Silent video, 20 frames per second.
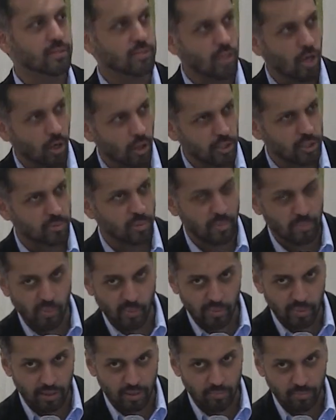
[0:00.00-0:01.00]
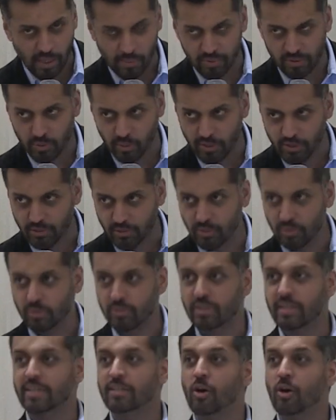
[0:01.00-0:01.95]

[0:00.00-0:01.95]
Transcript: College Preparatory School,